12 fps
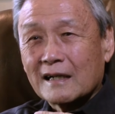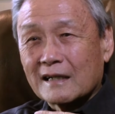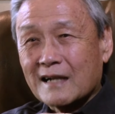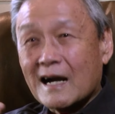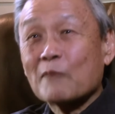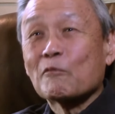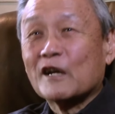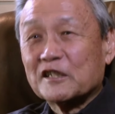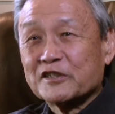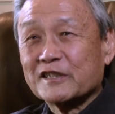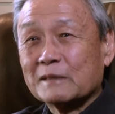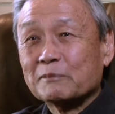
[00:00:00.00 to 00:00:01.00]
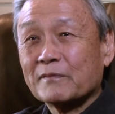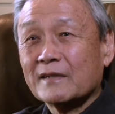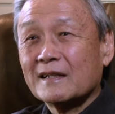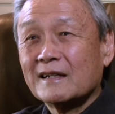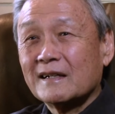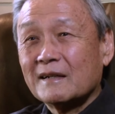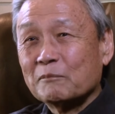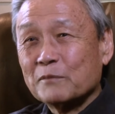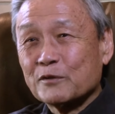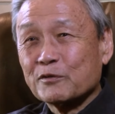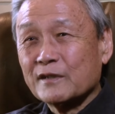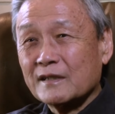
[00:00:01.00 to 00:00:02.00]
a comradeship
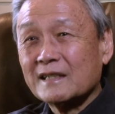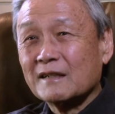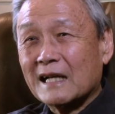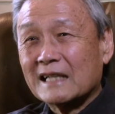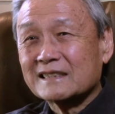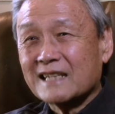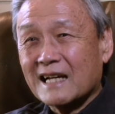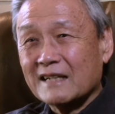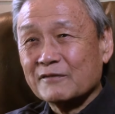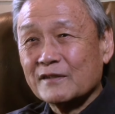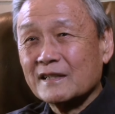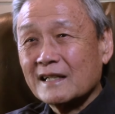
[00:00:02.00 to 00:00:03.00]
between, as kind of